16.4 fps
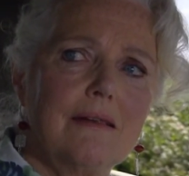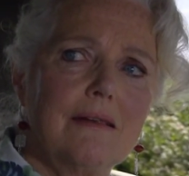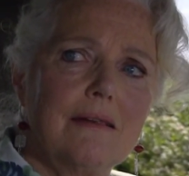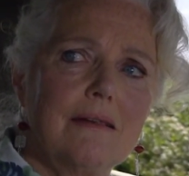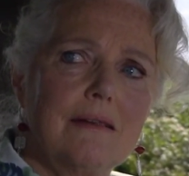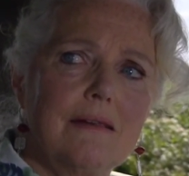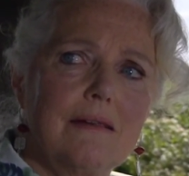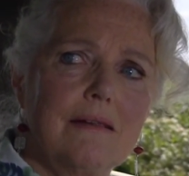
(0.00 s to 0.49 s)

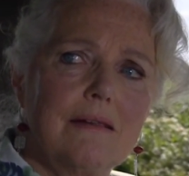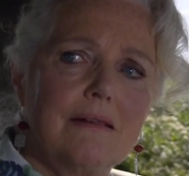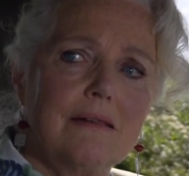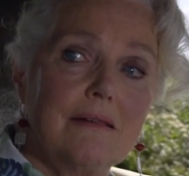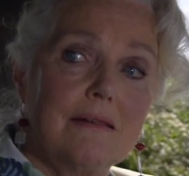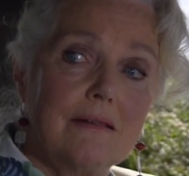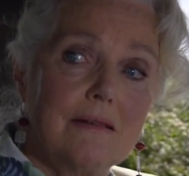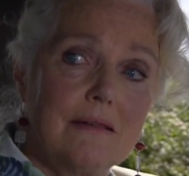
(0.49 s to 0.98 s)
and
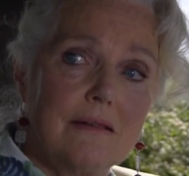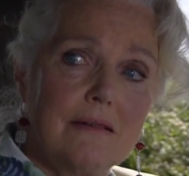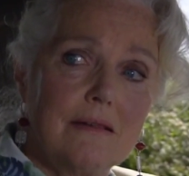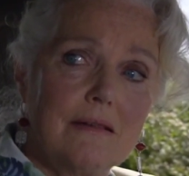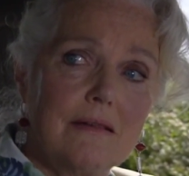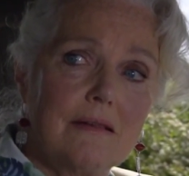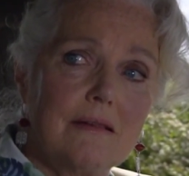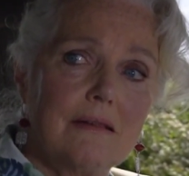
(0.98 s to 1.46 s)
you look
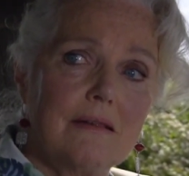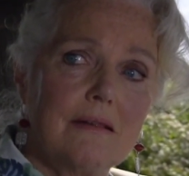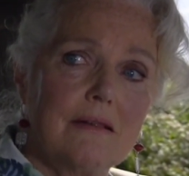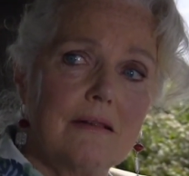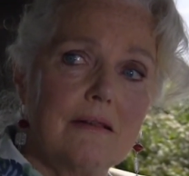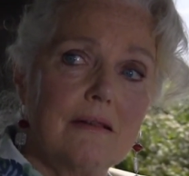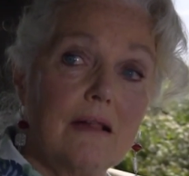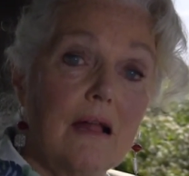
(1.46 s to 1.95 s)
like you were
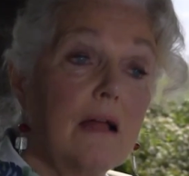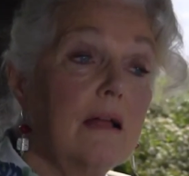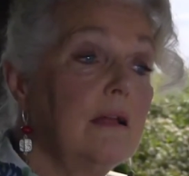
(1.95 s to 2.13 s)
rich.